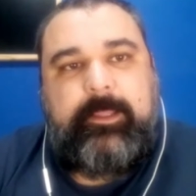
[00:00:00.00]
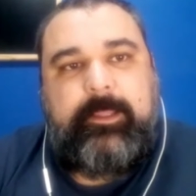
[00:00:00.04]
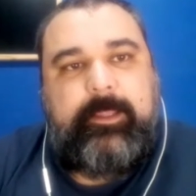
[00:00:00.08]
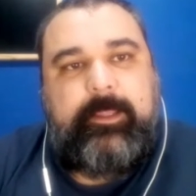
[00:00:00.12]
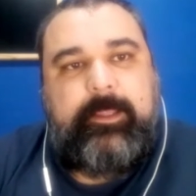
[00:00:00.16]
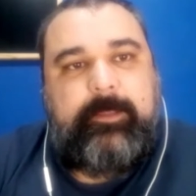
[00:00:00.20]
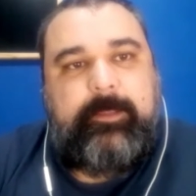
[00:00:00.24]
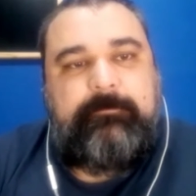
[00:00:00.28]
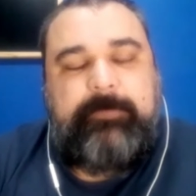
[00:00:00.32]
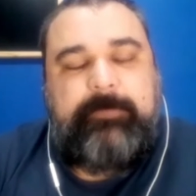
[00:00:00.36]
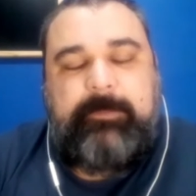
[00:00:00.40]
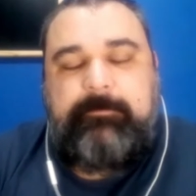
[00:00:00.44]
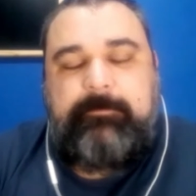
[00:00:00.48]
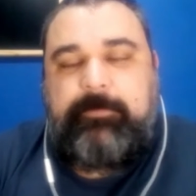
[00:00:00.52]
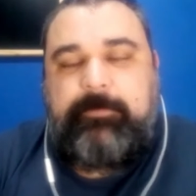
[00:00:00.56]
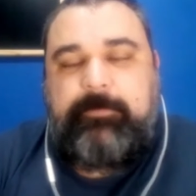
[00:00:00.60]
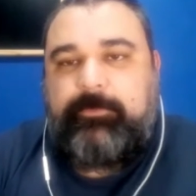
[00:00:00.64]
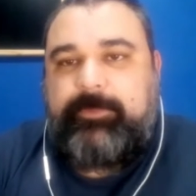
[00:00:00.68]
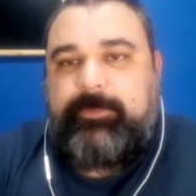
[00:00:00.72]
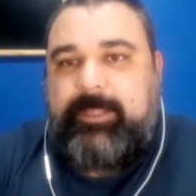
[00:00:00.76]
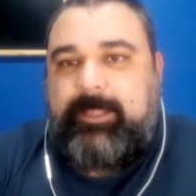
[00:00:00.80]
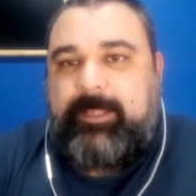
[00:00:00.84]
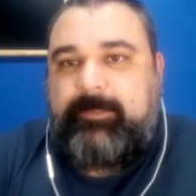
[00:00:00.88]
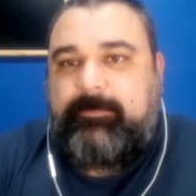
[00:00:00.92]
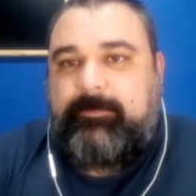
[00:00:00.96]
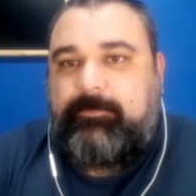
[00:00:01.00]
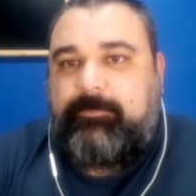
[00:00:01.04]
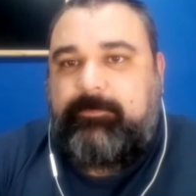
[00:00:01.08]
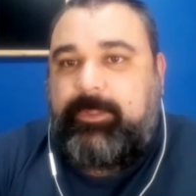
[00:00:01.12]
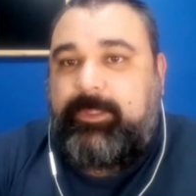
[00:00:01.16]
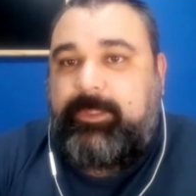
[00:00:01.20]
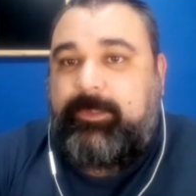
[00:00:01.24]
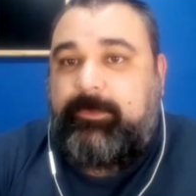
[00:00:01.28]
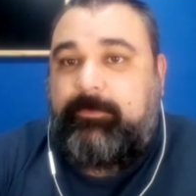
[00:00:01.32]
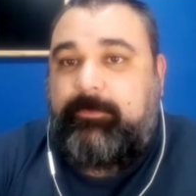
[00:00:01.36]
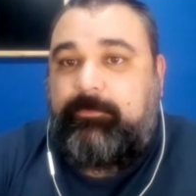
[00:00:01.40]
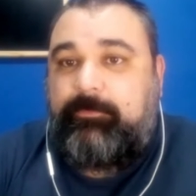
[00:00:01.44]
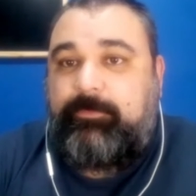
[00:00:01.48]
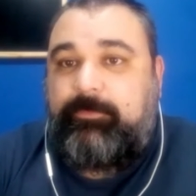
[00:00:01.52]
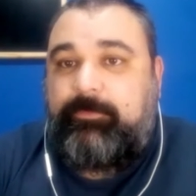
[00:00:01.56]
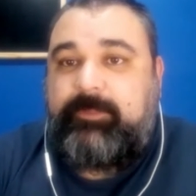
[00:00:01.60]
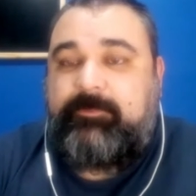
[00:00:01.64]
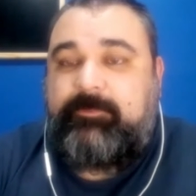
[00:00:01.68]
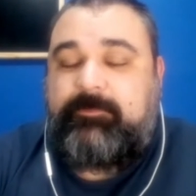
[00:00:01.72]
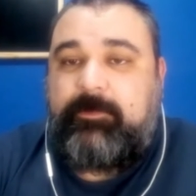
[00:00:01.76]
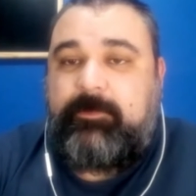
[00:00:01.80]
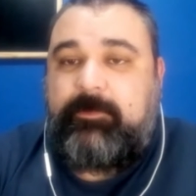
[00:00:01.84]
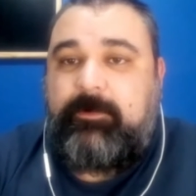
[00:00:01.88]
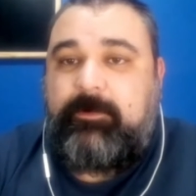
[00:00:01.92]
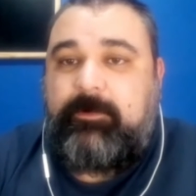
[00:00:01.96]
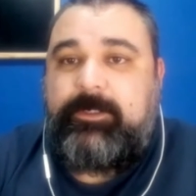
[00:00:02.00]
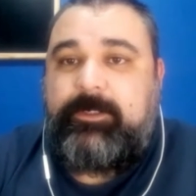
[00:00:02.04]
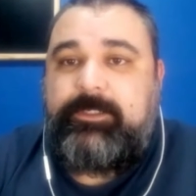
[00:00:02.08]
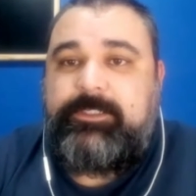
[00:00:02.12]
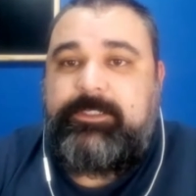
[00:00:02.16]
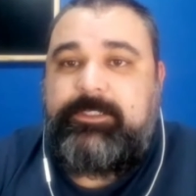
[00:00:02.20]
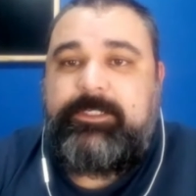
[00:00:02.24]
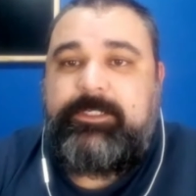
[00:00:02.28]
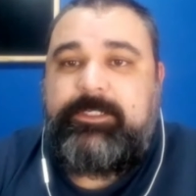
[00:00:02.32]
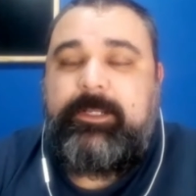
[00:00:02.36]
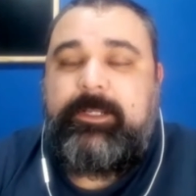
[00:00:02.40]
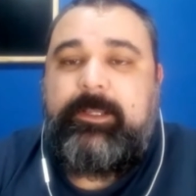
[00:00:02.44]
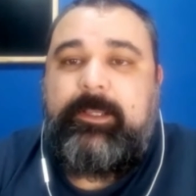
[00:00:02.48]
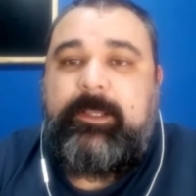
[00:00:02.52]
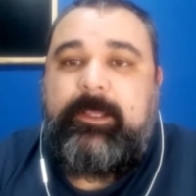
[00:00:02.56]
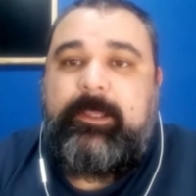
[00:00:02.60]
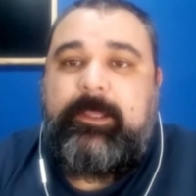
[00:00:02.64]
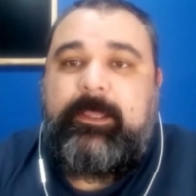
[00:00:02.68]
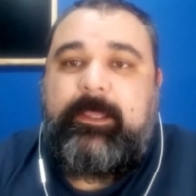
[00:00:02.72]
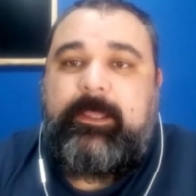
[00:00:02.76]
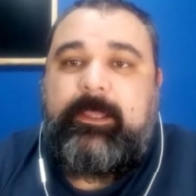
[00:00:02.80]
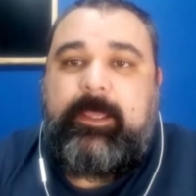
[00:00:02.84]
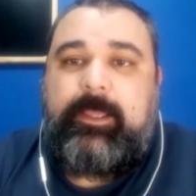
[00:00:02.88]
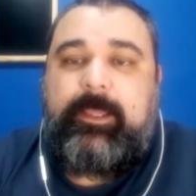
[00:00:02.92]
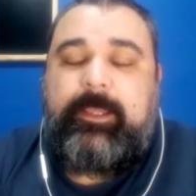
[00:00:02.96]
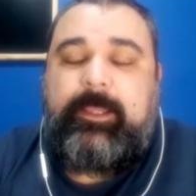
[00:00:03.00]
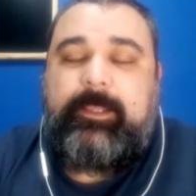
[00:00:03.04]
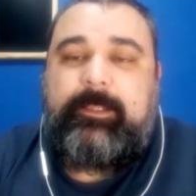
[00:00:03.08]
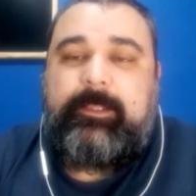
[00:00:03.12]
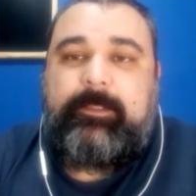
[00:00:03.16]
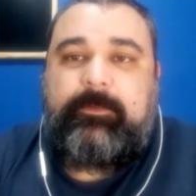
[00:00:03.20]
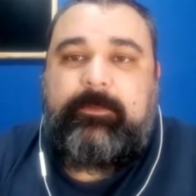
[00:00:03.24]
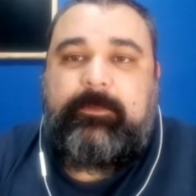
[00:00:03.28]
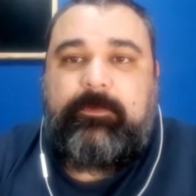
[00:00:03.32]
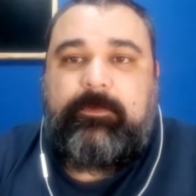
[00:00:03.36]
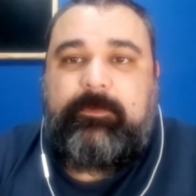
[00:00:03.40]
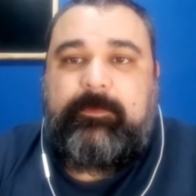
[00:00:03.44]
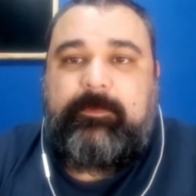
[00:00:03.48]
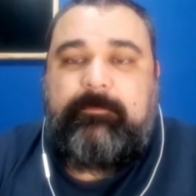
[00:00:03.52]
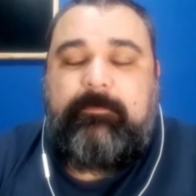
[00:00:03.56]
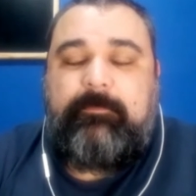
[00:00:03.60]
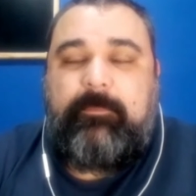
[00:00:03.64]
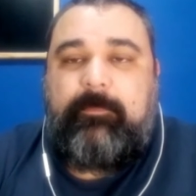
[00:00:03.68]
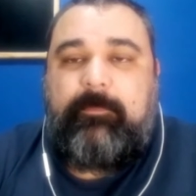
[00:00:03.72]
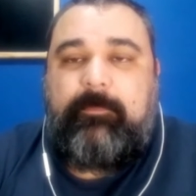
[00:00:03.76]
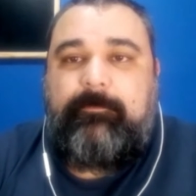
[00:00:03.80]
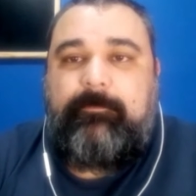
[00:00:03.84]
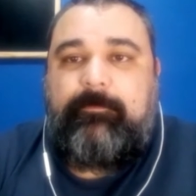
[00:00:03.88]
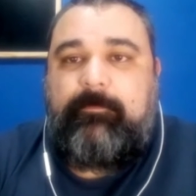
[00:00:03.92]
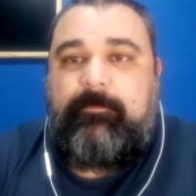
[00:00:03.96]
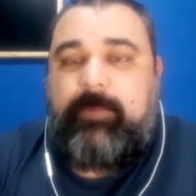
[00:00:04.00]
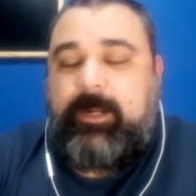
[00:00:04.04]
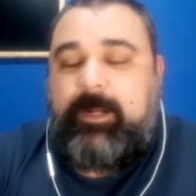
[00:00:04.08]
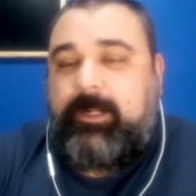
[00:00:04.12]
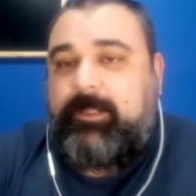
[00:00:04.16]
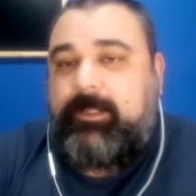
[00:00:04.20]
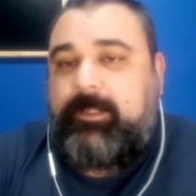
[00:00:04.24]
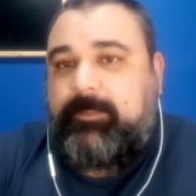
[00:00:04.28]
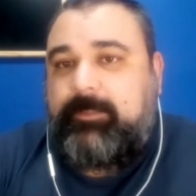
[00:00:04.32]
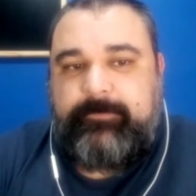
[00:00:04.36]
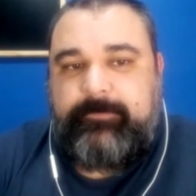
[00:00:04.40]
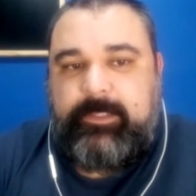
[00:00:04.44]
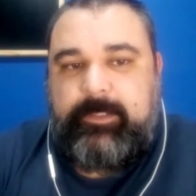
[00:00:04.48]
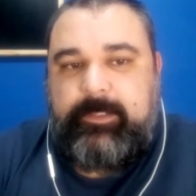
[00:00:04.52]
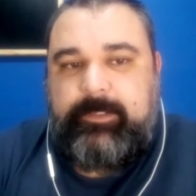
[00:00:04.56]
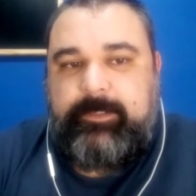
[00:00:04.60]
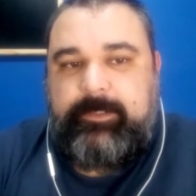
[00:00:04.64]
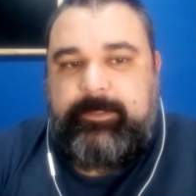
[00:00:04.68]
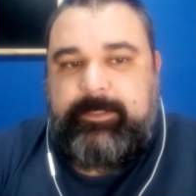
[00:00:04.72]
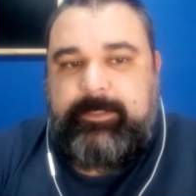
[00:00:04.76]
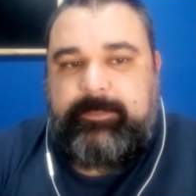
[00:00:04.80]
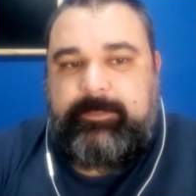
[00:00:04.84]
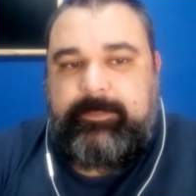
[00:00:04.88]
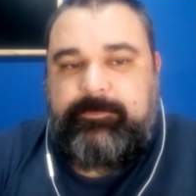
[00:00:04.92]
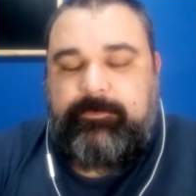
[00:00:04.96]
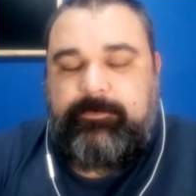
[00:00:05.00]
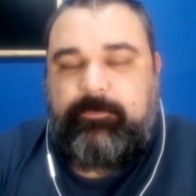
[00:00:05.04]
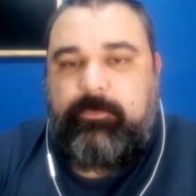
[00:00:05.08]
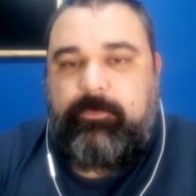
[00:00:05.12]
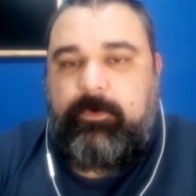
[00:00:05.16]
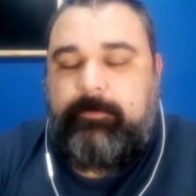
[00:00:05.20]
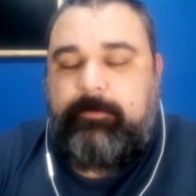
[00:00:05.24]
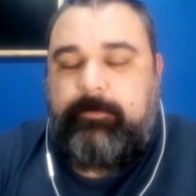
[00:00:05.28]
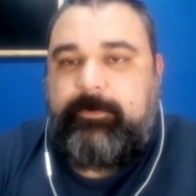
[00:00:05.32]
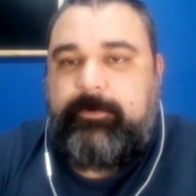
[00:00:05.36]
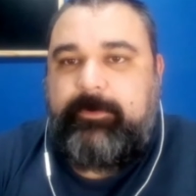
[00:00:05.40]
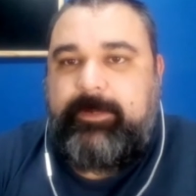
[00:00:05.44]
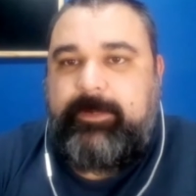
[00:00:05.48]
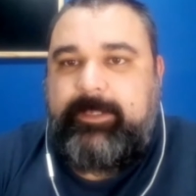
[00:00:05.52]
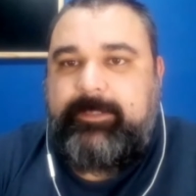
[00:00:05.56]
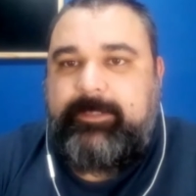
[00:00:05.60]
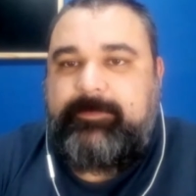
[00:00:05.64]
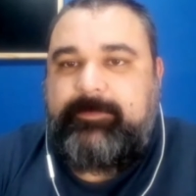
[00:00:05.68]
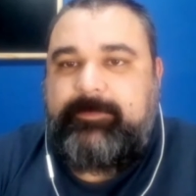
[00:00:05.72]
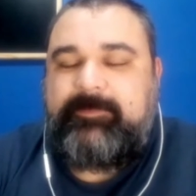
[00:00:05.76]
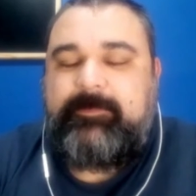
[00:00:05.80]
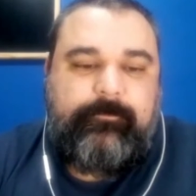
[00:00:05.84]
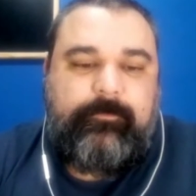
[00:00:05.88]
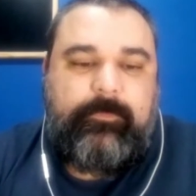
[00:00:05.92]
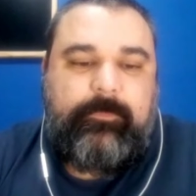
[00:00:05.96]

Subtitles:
people that research into the markets that you operate.